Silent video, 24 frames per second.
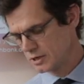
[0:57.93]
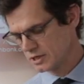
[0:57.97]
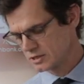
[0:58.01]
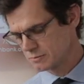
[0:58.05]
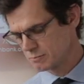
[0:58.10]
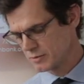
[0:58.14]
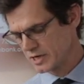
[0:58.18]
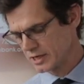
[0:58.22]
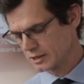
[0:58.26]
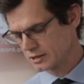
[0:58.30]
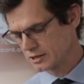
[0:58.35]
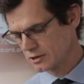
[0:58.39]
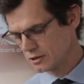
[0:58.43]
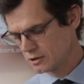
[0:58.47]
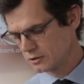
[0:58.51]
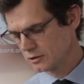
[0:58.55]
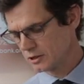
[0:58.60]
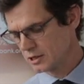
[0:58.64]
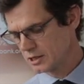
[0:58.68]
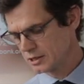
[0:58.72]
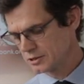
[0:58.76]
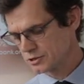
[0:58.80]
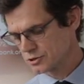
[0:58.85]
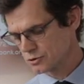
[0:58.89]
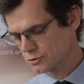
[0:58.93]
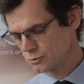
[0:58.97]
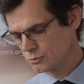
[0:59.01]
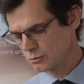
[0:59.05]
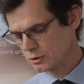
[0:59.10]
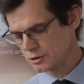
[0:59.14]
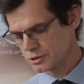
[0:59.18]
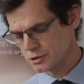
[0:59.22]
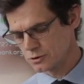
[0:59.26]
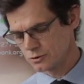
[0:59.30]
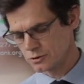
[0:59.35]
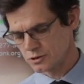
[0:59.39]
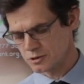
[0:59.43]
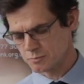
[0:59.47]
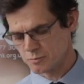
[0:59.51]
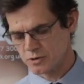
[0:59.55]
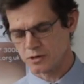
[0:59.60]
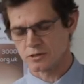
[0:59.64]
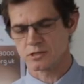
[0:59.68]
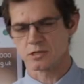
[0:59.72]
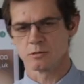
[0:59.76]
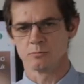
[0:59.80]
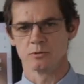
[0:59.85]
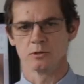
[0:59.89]
is make the online school as good as
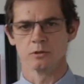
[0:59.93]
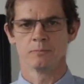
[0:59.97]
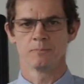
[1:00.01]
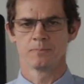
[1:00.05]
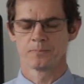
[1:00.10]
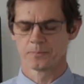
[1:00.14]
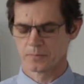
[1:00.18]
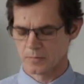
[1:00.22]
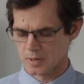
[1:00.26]
possible